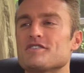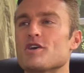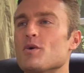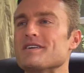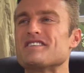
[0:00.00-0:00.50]

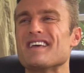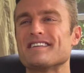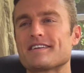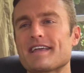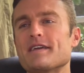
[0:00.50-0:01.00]
So it's
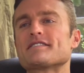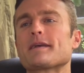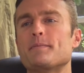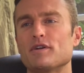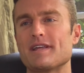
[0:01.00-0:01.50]
it's like it's
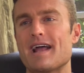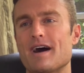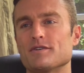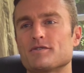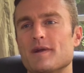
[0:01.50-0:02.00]
like building a
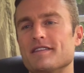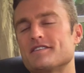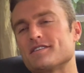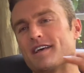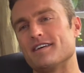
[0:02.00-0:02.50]
house, right?
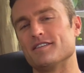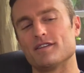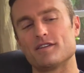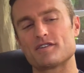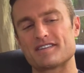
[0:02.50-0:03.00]
This is
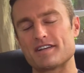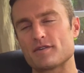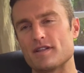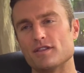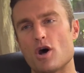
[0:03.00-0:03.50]

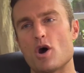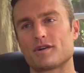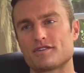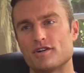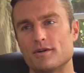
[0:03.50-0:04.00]
essentially
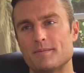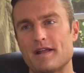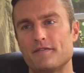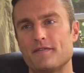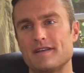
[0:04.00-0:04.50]
long term
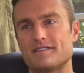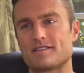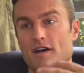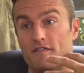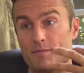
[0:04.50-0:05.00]

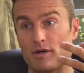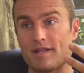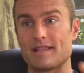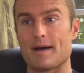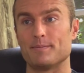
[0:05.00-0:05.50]
benefits of
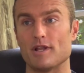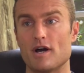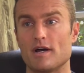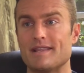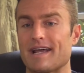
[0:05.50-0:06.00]
building that
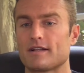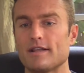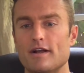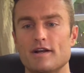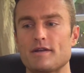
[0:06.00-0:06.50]
blood, that
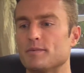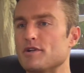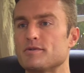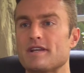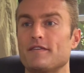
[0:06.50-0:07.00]
clarity,
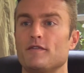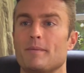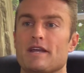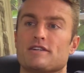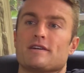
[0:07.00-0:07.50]
reducing
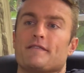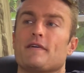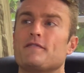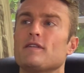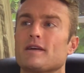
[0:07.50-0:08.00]
inflammation. I,
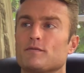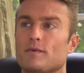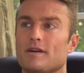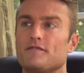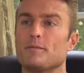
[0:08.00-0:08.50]
I feel like
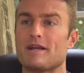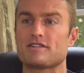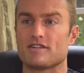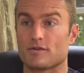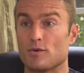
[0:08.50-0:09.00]

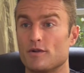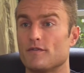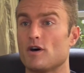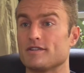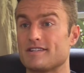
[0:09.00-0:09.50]
inflammation is the root of
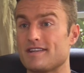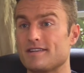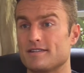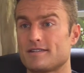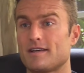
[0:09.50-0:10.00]
all
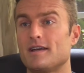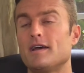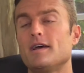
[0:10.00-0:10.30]
disease